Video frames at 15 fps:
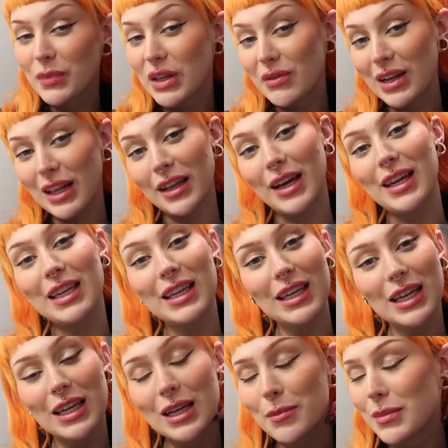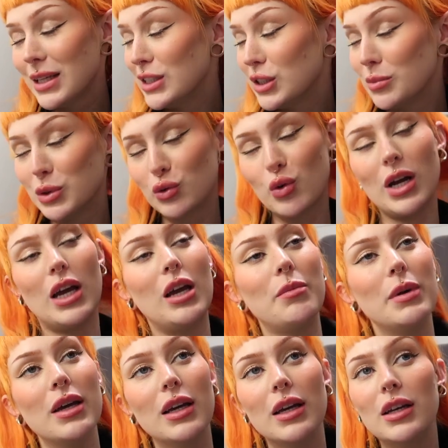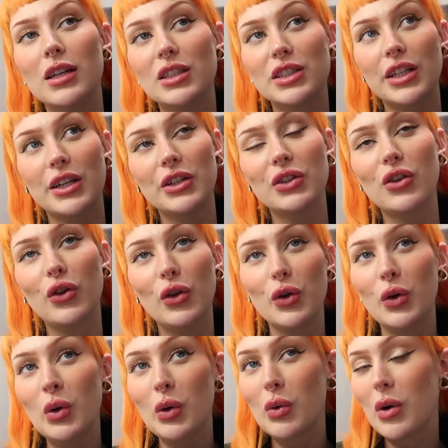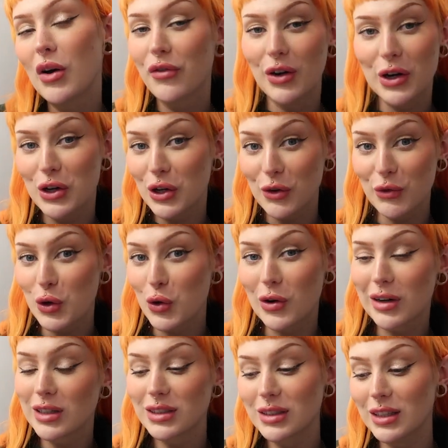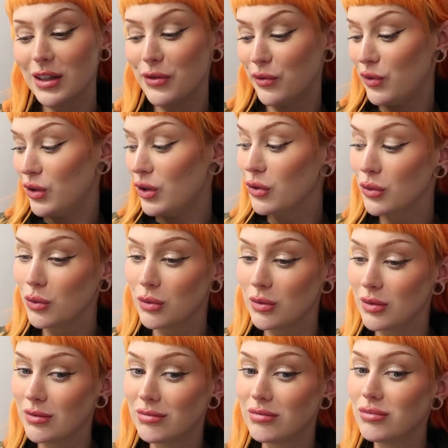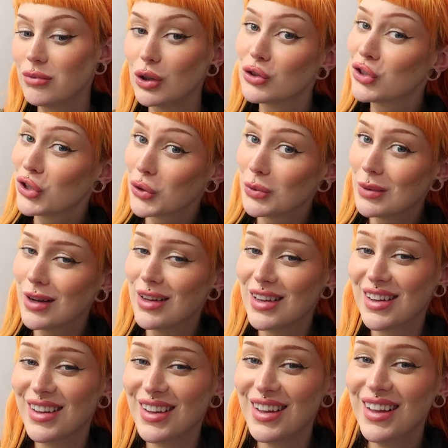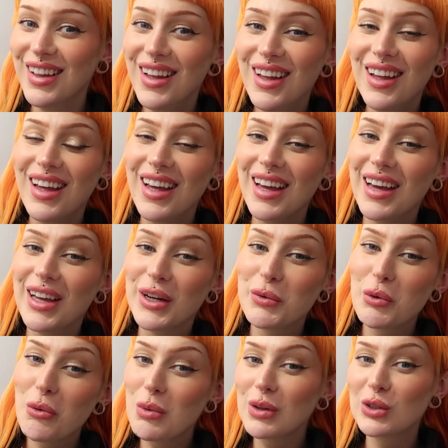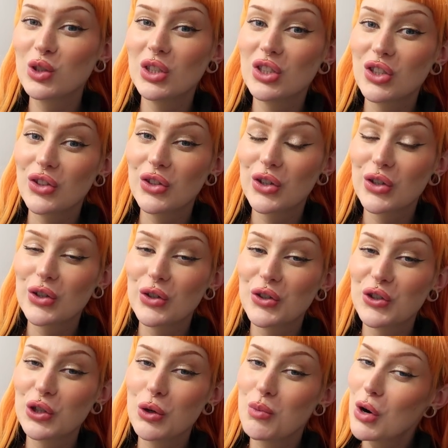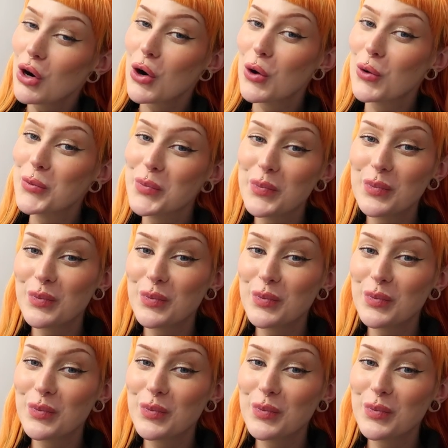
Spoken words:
give it a like. Please subscribe, share it to a friend of yours if you want to. And we will see each other tomorrow.